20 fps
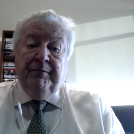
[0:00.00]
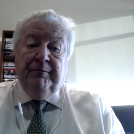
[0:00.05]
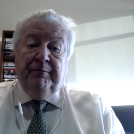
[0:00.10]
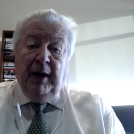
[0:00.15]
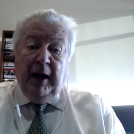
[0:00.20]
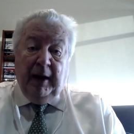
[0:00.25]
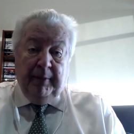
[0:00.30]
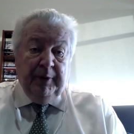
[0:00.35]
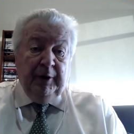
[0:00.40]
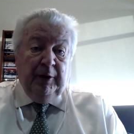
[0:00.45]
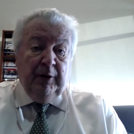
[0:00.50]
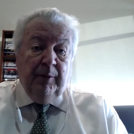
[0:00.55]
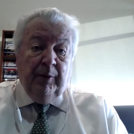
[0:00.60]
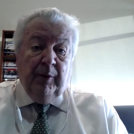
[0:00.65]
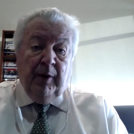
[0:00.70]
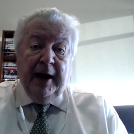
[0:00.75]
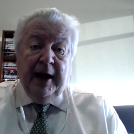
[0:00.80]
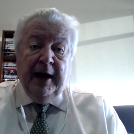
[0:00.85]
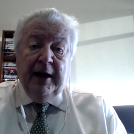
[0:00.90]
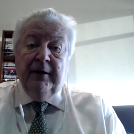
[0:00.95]
popular
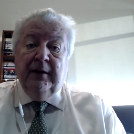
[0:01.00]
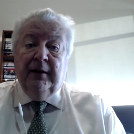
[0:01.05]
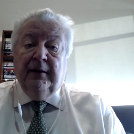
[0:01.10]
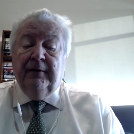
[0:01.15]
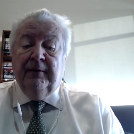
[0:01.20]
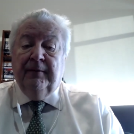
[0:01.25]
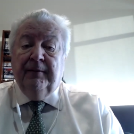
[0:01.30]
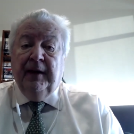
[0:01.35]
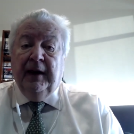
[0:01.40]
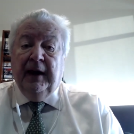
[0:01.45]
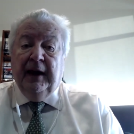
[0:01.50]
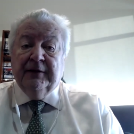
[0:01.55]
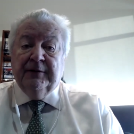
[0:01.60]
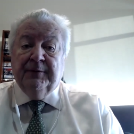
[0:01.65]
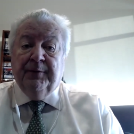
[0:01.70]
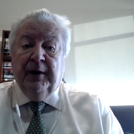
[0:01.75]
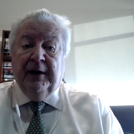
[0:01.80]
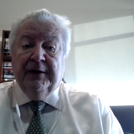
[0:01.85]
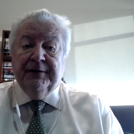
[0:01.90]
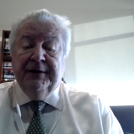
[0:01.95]
brand as
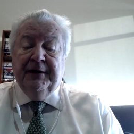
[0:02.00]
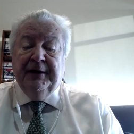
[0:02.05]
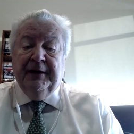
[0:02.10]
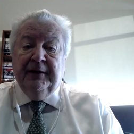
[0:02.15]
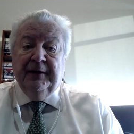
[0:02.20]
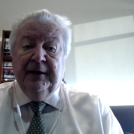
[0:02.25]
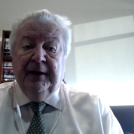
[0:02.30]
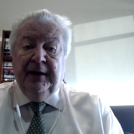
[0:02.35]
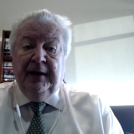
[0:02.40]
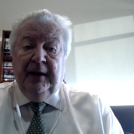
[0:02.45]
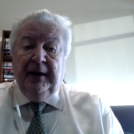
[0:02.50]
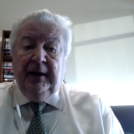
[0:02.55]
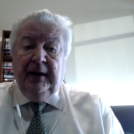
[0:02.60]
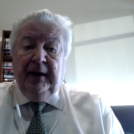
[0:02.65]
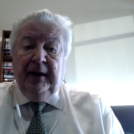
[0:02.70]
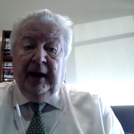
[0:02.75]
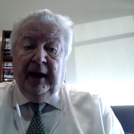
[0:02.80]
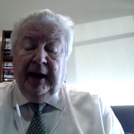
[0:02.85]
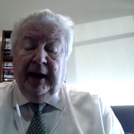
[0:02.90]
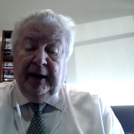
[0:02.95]
president.
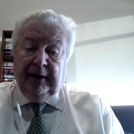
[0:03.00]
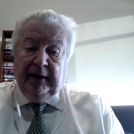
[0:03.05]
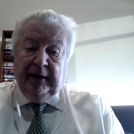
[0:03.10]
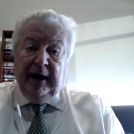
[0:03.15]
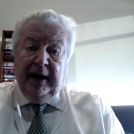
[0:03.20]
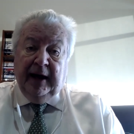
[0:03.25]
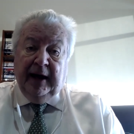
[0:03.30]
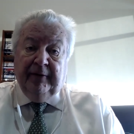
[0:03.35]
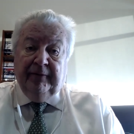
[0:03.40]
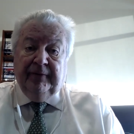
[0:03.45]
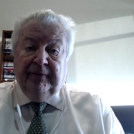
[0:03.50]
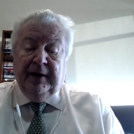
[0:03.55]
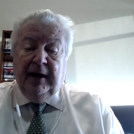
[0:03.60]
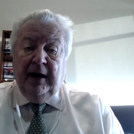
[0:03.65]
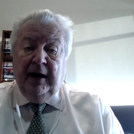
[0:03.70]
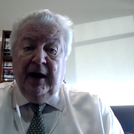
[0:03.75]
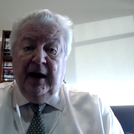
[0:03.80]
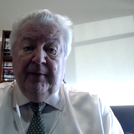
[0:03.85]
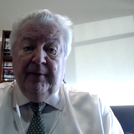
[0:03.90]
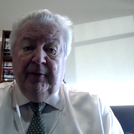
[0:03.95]
I had a lot of
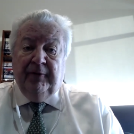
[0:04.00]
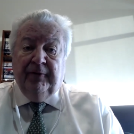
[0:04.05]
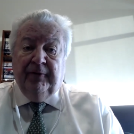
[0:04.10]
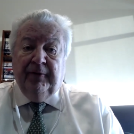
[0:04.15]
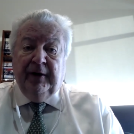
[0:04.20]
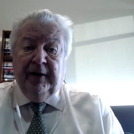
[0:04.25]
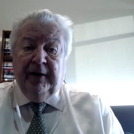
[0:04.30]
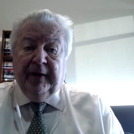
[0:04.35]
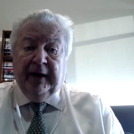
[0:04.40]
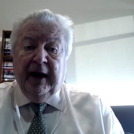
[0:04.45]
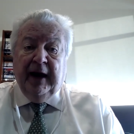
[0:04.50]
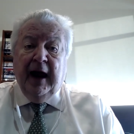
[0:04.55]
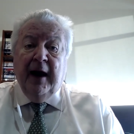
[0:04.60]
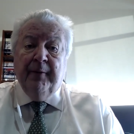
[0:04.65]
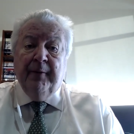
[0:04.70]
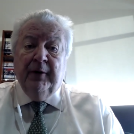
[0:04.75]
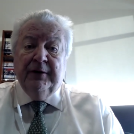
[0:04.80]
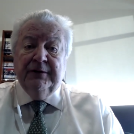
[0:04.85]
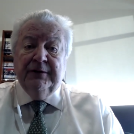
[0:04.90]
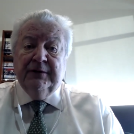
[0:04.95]
time in front of the
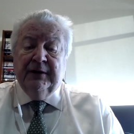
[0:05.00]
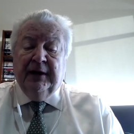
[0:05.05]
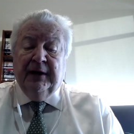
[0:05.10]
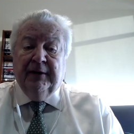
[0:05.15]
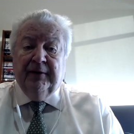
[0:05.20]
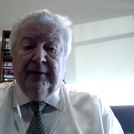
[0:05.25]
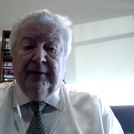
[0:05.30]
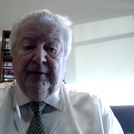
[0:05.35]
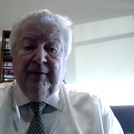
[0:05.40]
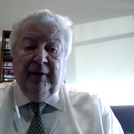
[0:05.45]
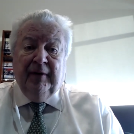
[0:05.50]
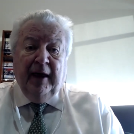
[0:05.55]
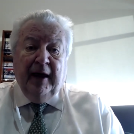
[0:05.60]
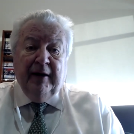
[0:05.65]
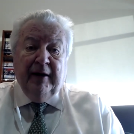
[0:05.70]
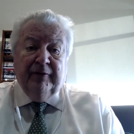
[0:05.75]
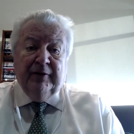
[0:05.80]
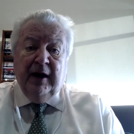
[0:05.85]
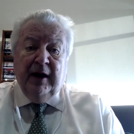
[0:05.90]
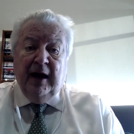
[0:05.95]
cameras and a lot
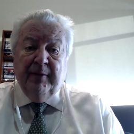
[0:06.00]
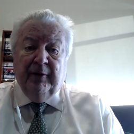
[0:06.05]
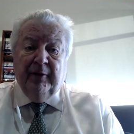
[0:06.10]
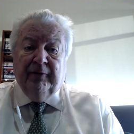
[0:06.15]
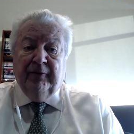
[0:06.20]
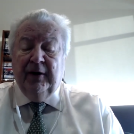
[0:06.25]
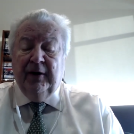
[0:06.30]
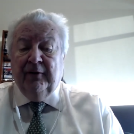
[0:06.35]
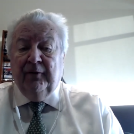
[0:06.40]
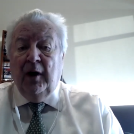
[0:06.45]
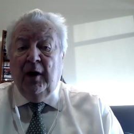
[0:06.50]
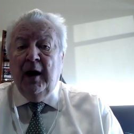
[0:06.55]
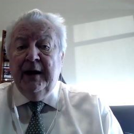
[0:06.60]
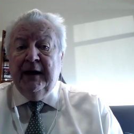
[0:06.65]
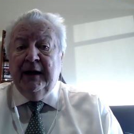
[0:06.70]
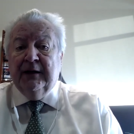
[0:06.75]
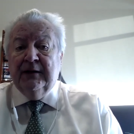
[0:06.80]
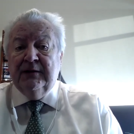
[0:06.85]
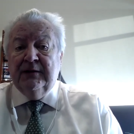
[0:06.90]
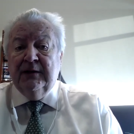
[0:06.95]
of time in front of
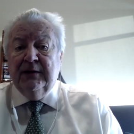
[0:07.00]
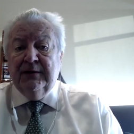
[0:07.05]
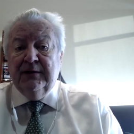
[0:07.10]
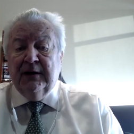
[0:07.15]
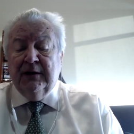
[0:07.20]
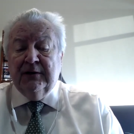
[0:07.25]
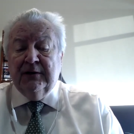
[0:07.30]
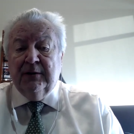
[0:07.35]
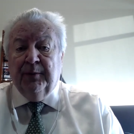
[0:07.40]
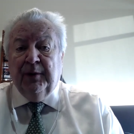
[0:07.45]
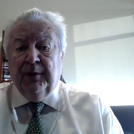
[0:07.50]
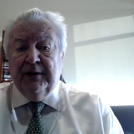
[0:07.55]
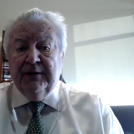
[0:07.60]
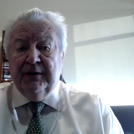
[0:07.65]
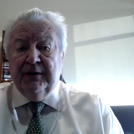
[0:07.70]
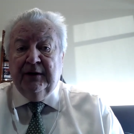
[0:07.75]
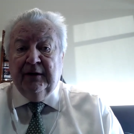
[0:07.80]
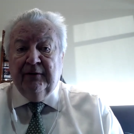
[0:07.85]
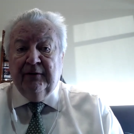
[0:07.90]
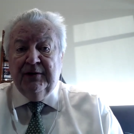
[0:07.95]
audiences as
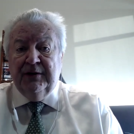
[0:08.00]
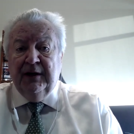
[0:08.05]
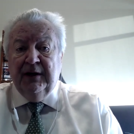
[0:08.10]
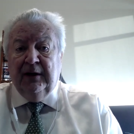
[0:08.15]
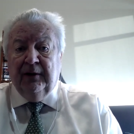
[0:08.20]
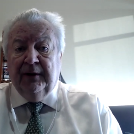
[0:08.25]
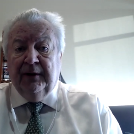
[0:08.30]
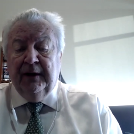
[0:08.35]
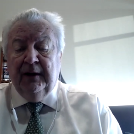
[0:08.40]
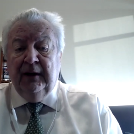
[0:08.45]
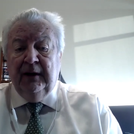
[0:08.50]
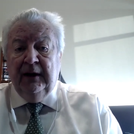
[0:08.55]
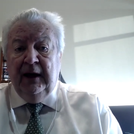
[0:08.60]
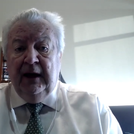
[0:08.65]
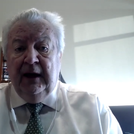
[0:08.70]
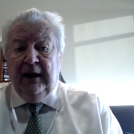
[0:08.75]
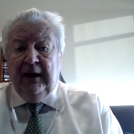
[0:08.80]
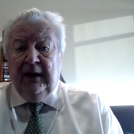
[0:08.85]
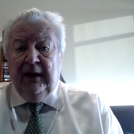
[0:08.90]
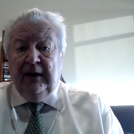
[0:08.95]
president of Shell Oil.
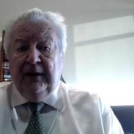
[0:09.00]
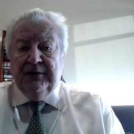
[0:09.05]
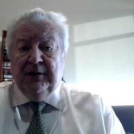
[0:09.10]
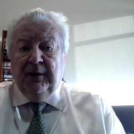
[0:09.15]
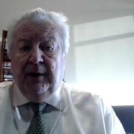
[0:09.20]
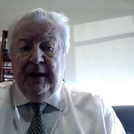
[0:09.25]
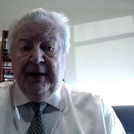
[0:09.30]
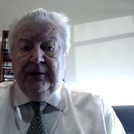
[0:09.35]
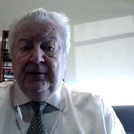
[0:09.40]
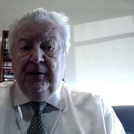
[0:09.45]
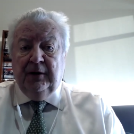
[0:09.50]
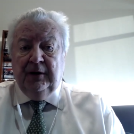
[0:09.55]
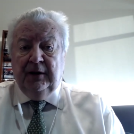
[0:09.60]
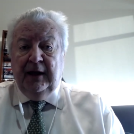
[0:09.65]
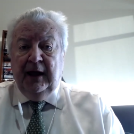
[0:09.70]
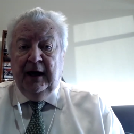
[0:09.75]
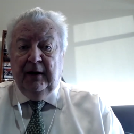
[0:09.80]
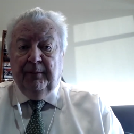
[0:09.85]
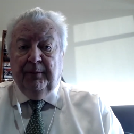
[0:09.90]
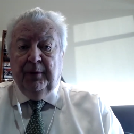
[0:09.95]
So I took
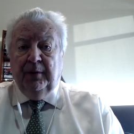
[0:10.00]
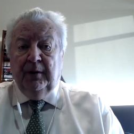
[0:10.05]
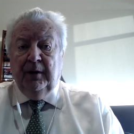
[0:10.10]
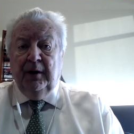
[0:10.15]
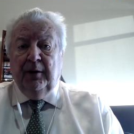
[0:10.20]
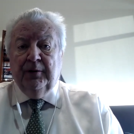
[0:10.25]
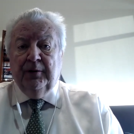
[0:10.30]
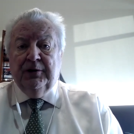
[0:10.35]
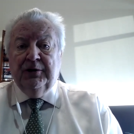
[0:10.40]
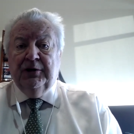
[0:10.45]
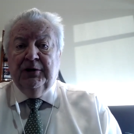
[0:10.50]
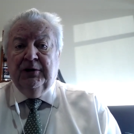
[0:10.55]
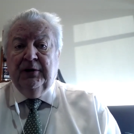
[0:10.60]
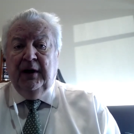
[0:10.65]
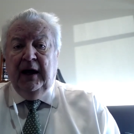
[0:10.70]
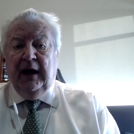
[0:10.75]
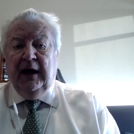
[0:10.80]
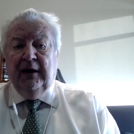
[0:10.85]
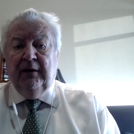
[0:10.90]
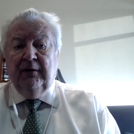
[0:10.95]
that approach
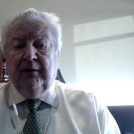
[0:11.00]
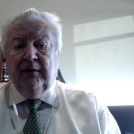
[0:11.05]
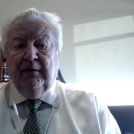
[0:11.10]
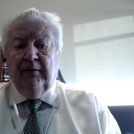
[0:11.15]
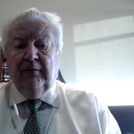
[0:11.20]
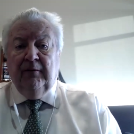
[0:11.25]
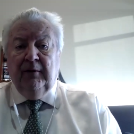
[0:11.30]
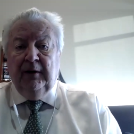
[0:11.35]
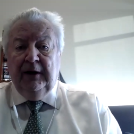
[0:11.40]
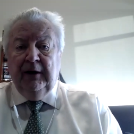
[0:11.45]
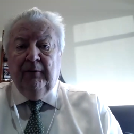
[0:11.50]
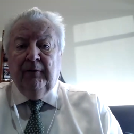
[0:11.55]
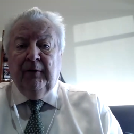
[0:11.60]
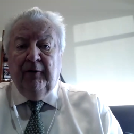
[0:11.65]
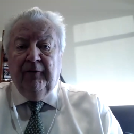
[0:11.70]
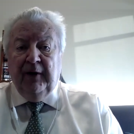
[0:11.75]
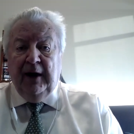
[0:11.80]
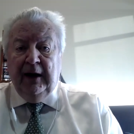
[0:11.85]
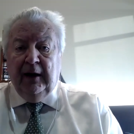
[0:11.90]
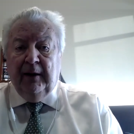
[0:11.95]
and really
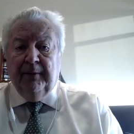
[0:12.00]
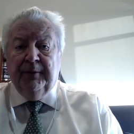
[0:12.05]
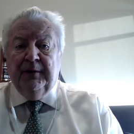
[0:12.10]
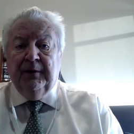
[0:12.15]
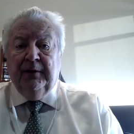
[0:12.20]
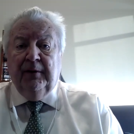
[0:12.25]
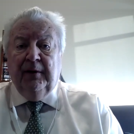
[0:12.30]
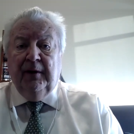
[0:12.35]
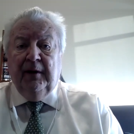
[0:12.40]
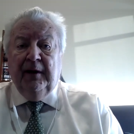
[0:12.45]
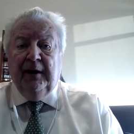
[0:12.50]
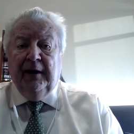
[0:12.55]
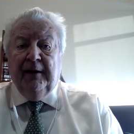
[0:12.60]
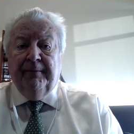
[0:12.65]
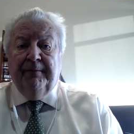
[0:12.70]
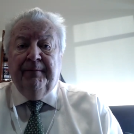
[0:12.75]
developed a